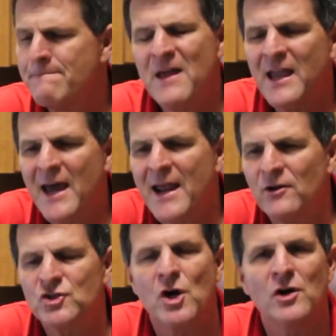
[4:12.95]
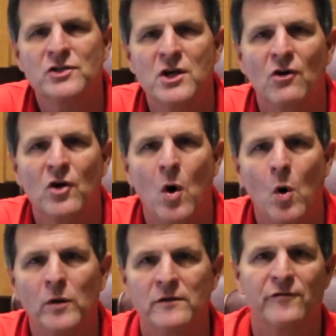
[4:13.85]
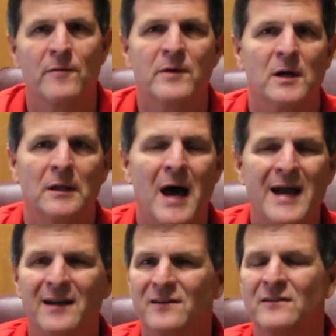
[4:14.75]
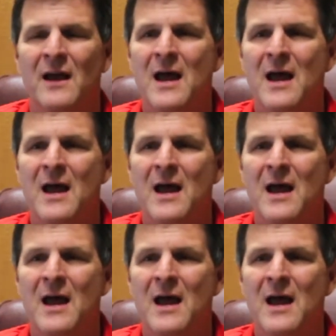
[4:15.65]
They cut out chunks of your colon from colitis.